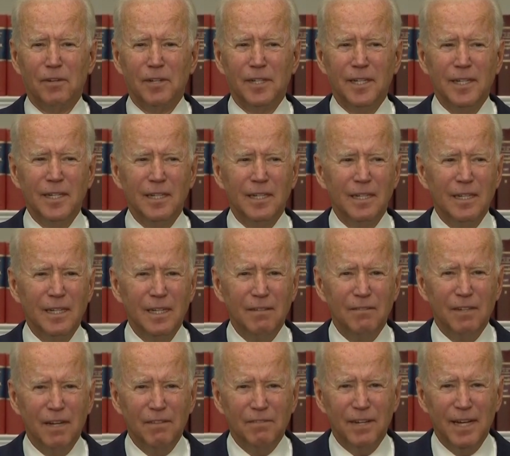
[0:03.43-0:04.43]
we didn't
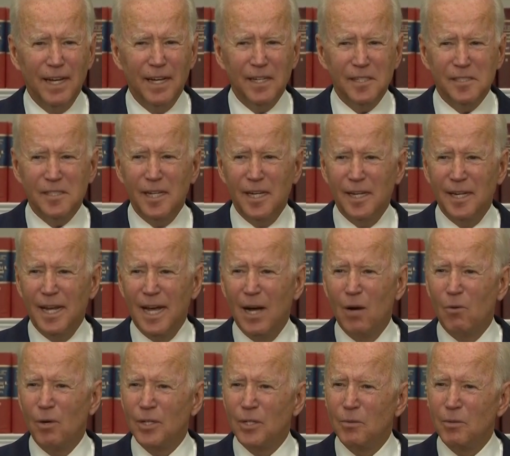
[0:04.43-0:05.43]
leave Afghanistan
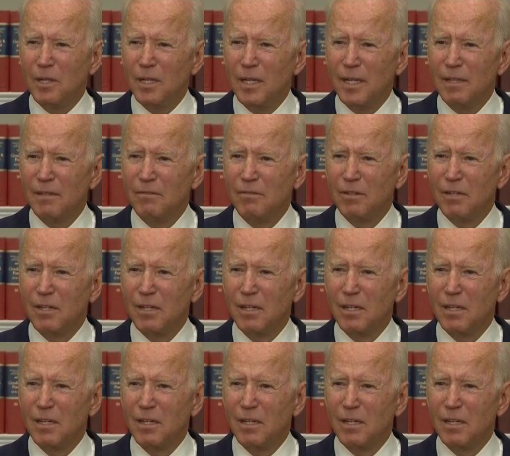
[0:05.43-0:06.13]
now, when do we leave?